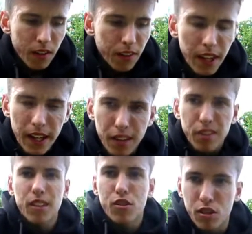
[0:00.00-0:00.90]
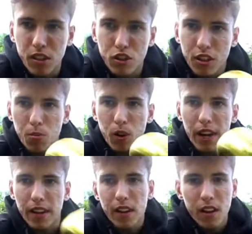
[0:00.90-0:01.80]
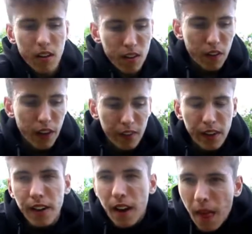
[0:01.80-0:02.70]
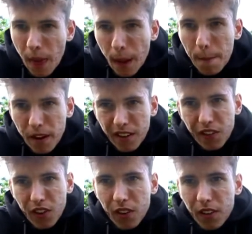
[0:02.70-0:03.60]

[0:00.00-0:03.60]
this is just a cheap way of having a bit of fun.